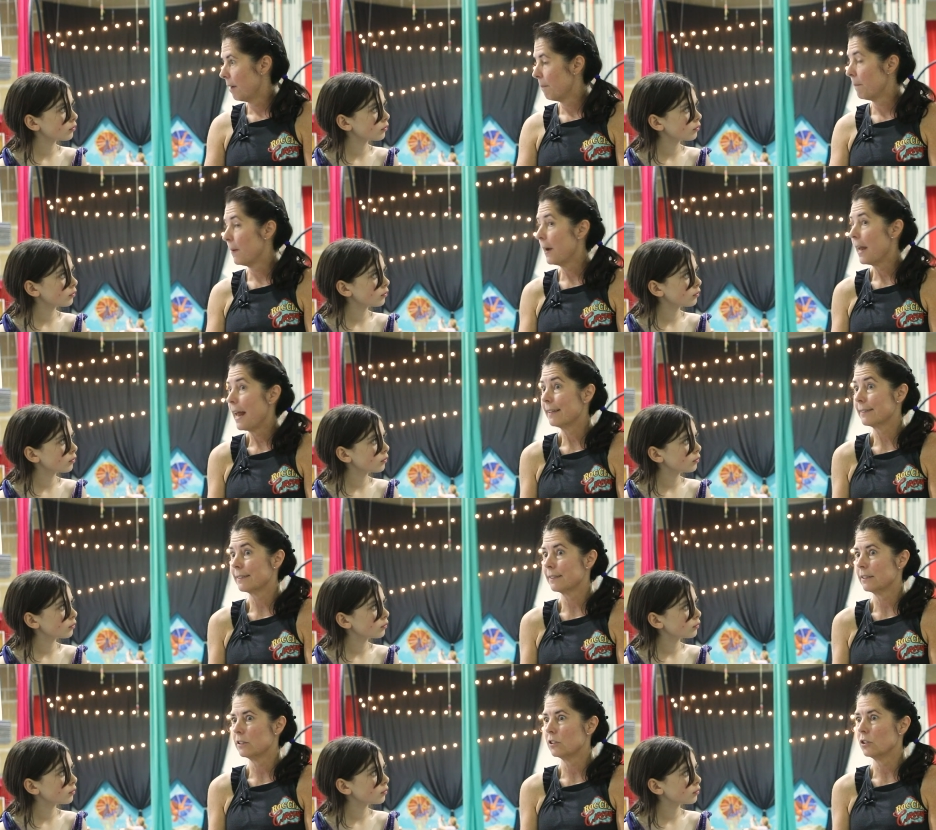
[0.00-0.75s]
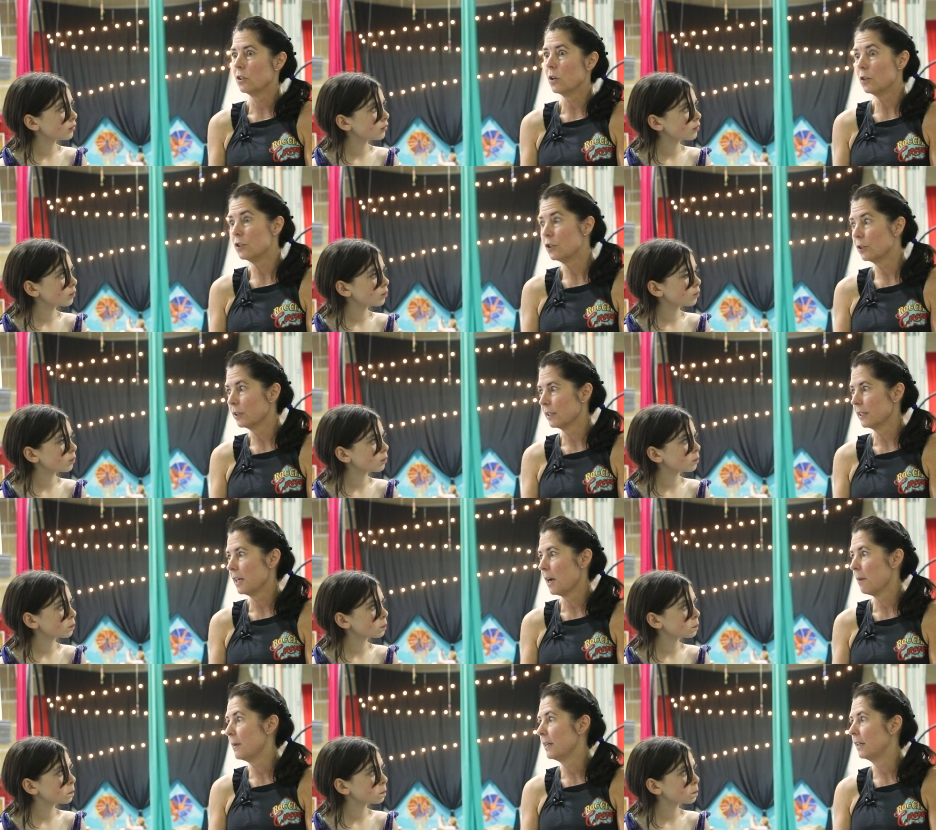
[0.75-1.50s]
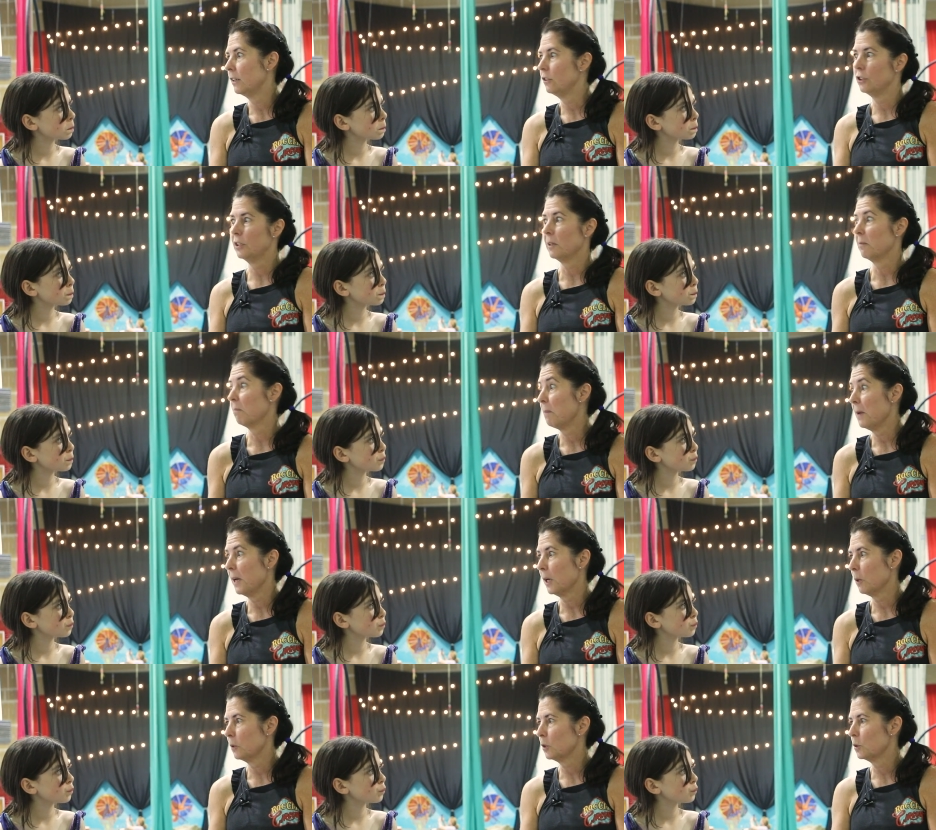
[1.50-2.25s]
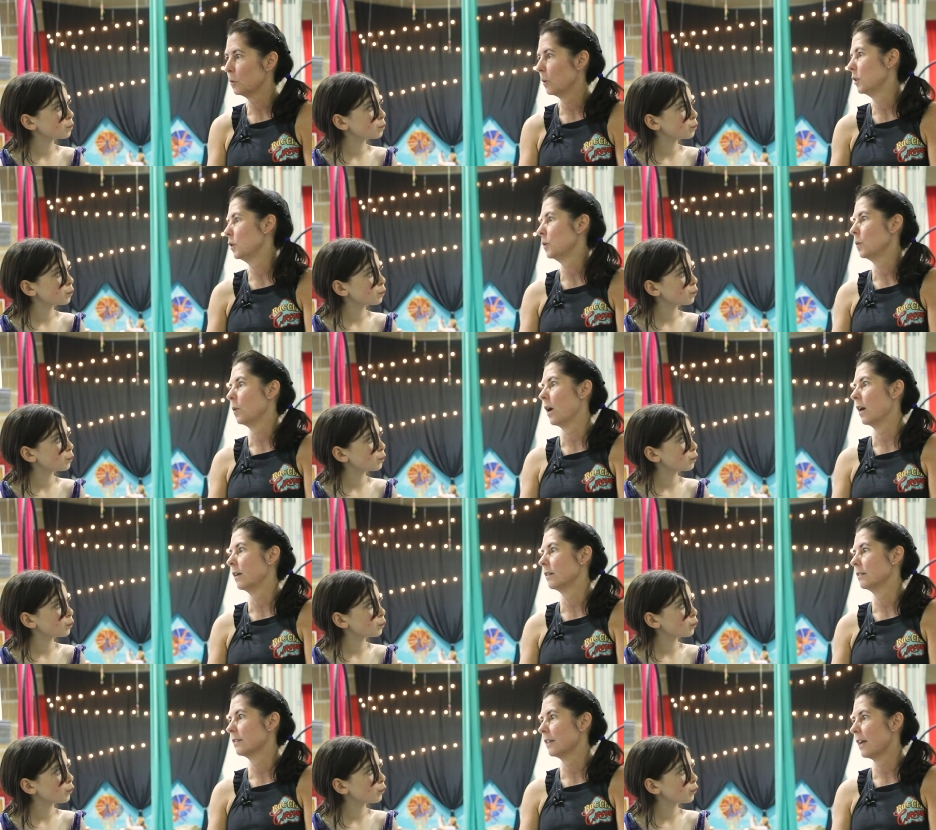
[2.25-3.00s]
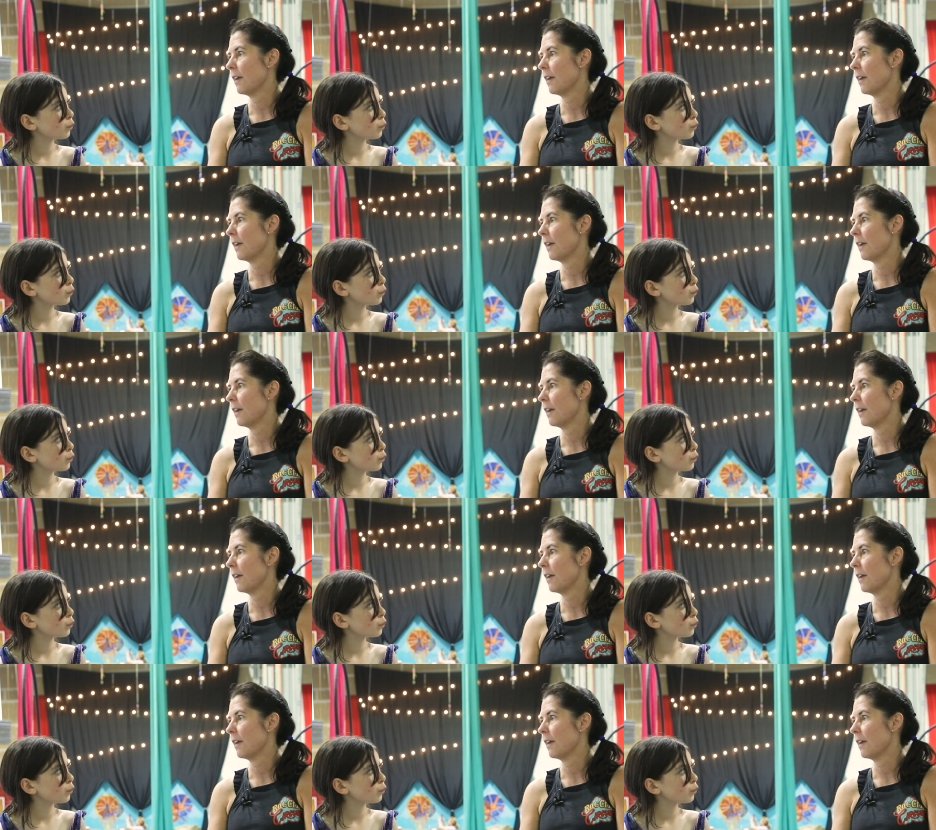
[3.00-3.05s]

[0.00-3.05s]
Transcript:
Speaker 1: But as an adult, you can come in and you can pick which one you want.